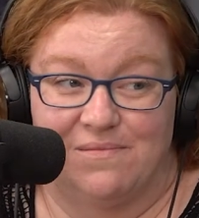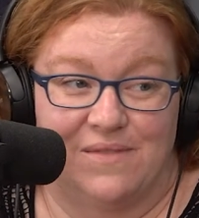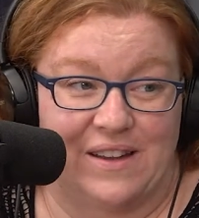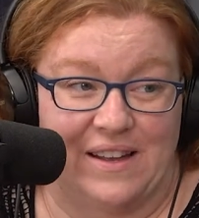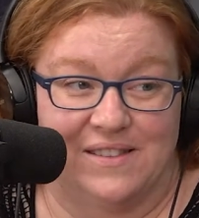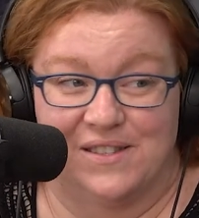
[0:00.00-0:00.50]

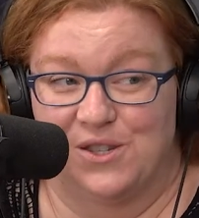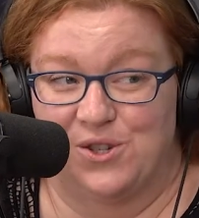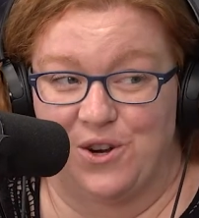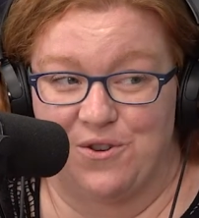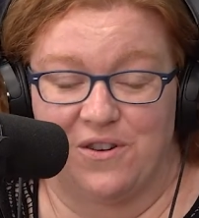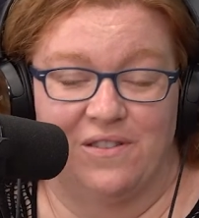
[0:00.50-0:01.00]
again,
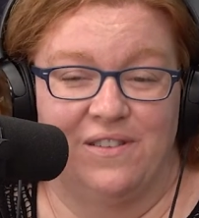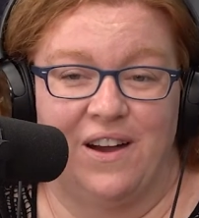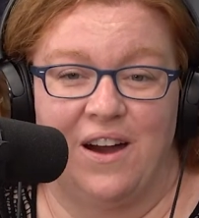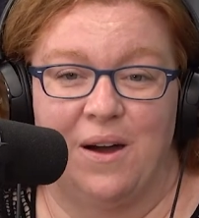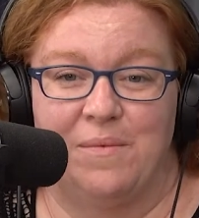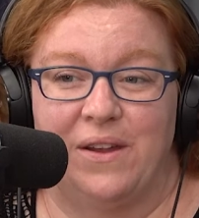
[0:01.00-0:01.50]
cisgender
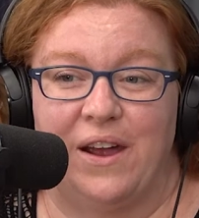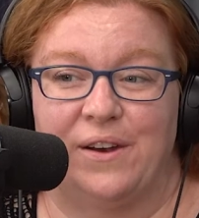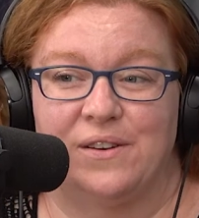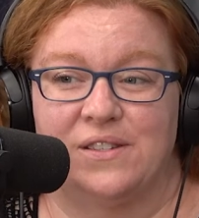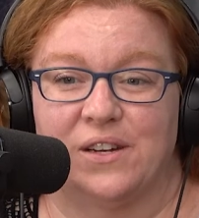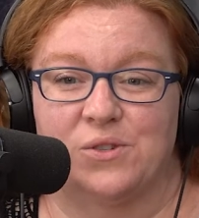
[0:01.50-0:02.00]
and
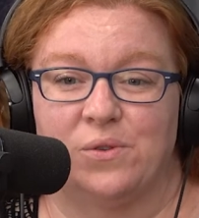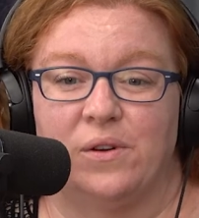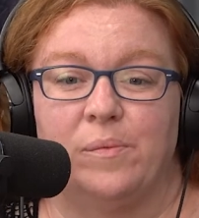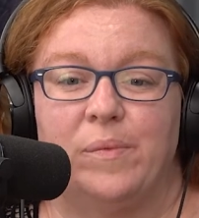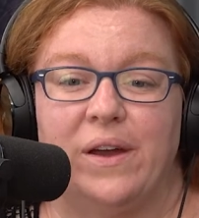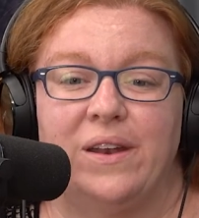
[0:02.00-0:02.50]

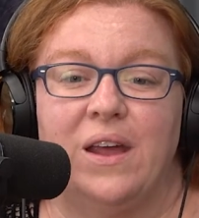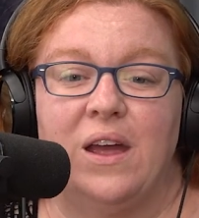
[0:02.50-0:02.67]
heterosexual, but.